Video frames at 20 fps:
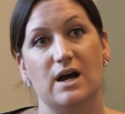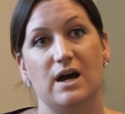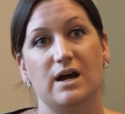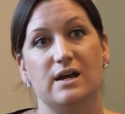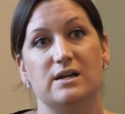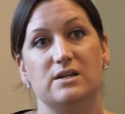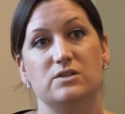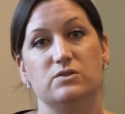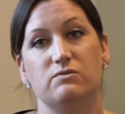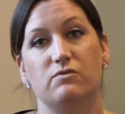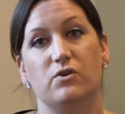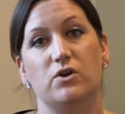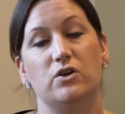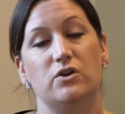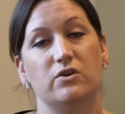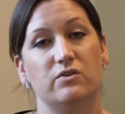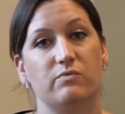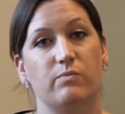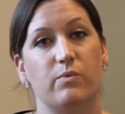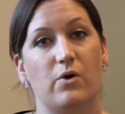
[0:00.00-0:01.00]
I guess you've got a
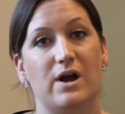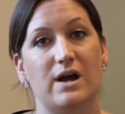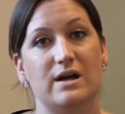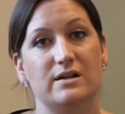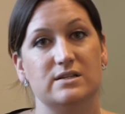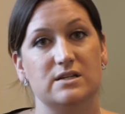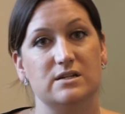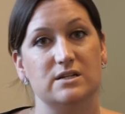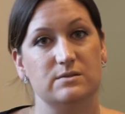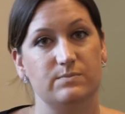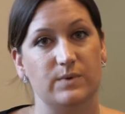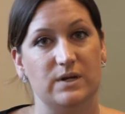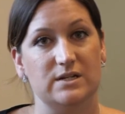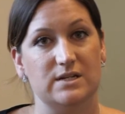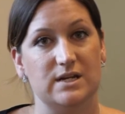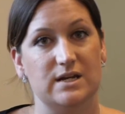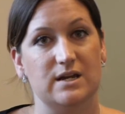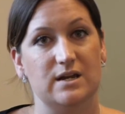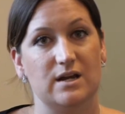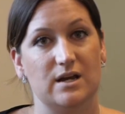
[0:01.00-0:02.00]
lot of brands that are
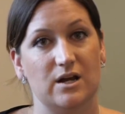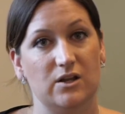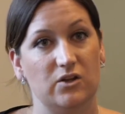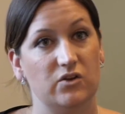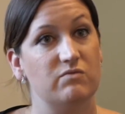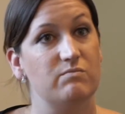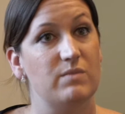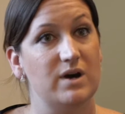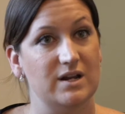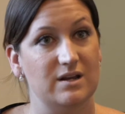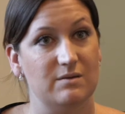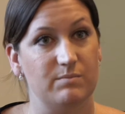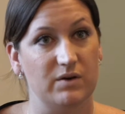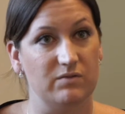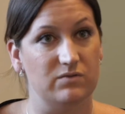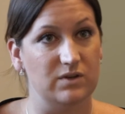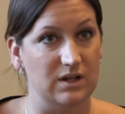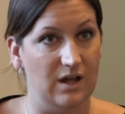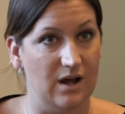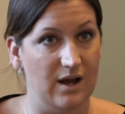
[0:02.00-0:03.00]
spending a lot of money
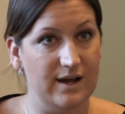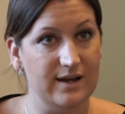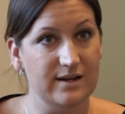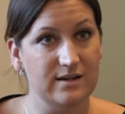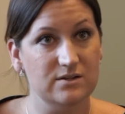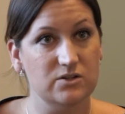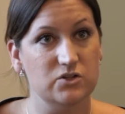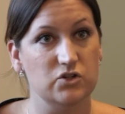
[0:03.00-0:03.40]
above the line,